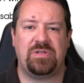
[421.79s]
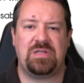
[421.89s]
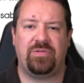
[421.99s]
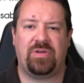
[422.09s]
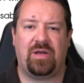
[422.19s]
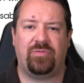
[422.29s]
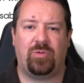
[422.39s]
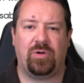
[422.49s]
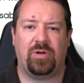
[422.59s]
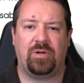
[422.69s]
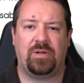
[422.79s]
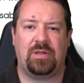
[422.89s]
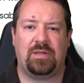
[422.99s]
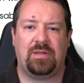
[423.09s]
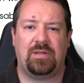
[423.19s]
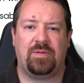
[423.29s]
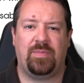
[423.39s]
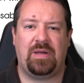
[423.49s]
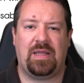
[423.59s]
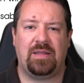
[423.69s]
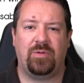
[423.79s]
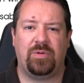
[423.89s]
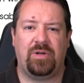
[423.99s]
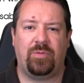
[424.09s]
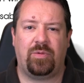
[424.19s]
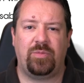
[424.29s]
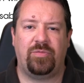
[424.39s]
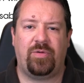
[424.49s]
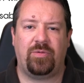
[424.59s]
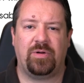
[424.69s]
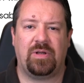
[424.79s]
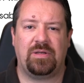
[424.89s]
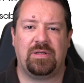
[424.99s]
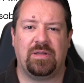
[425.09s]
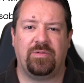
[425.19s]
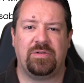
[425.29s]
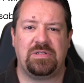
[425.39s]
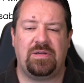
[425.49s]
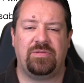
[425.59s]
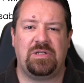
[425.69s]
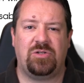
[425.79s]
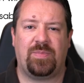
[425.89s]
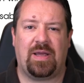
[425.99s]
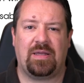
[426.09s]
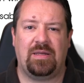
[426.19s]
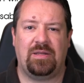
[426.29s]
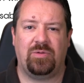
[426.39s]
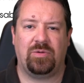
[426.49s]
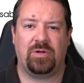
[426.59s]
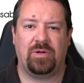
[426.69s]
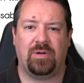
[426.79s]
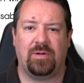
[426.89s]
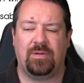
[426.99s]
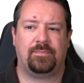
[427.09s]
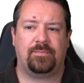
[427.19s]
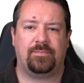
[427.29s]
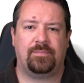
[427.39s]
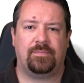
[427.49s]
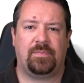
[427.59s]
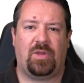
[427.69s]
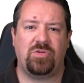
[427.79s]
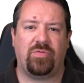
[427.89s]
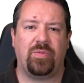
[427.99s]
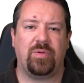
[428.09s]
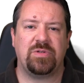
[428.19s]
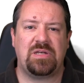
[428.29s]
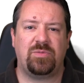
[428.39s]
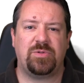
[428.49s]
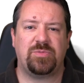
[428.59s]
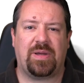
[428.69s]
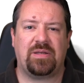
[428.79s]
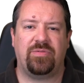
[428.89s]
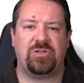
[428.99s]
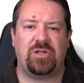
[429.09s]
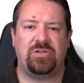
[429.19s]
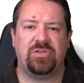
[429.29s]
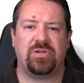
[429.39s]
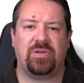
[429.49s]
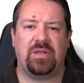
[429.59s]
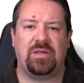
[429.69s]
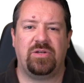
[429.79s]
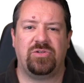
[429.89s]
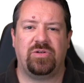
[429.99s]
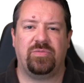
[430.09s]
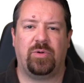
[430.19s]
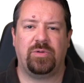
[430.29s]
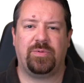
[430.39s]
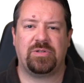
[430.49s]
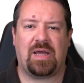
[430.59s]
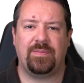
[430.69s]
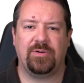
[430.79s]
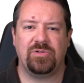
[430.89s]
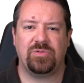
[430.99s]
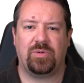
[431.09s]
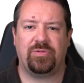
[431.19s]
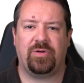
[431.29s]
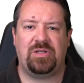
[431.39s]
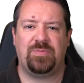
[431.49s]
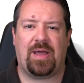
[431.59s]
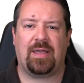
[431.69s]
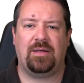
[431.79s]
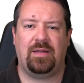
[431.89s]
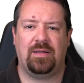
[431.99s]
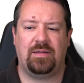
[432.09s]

received out of order. But again, the window won't move forward until it receives each packet in order. So from the sender perspective, the changes are the addition of multiple timers, one for each packet,